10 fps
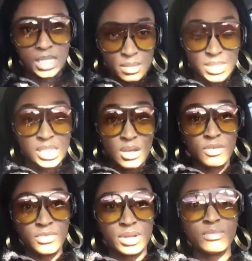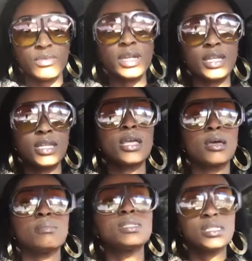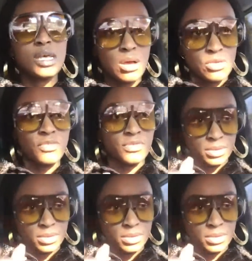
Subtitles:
himself and read it himself.